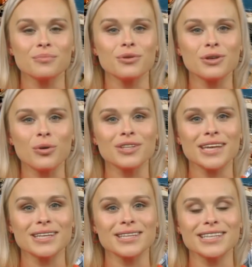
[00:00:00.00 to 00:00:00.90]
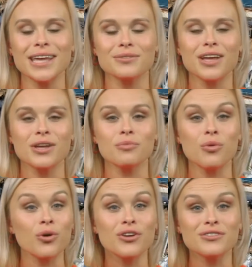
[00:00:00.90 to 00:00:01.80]
resulting in safer and
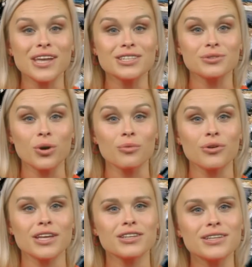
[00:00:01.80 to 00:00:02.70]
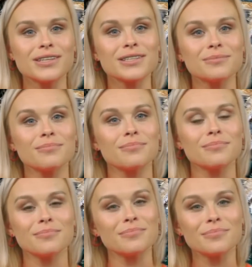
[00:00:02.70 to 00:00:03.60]
more effective operations.
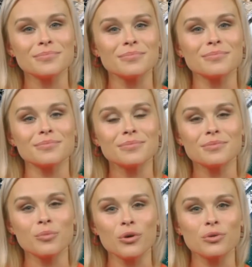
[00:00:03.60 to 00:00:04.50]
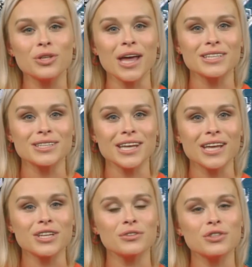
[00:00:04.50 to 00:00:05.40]
We would like to
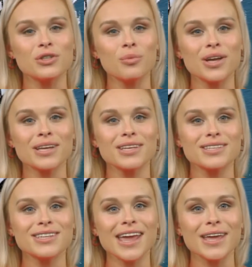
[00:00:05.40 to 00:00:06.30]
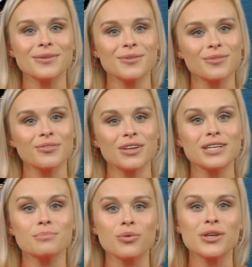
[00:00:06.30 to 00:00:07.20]
thank you for joining us today for
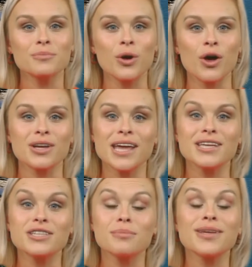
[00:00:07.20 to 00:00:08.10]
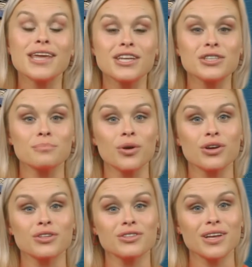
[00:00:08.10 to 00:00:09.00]
this brief Parker Instrumentation
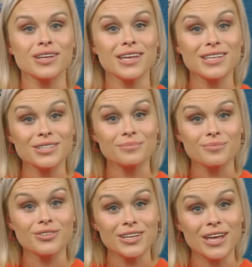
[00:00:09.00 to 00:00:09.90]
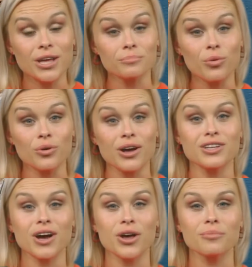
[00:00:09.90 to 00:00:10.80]
product focus. To learn more
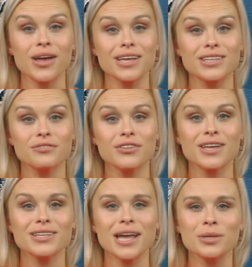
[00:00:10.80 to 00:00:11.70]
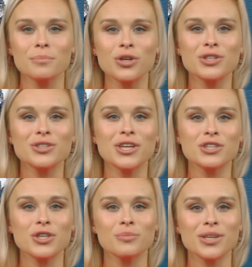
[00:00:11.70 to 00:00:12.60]
about our amazing Phastite
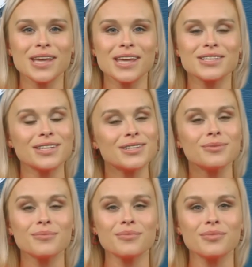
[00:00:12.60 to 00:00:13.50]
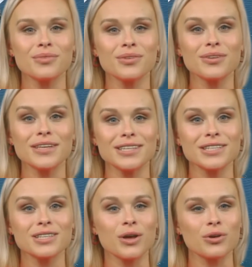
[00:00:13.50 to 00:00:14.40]
Push-Fit Tube Connectors,
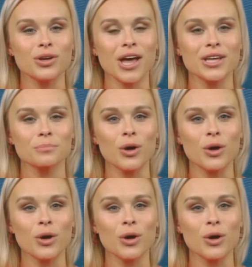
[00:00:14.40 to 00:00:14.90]
visit us online at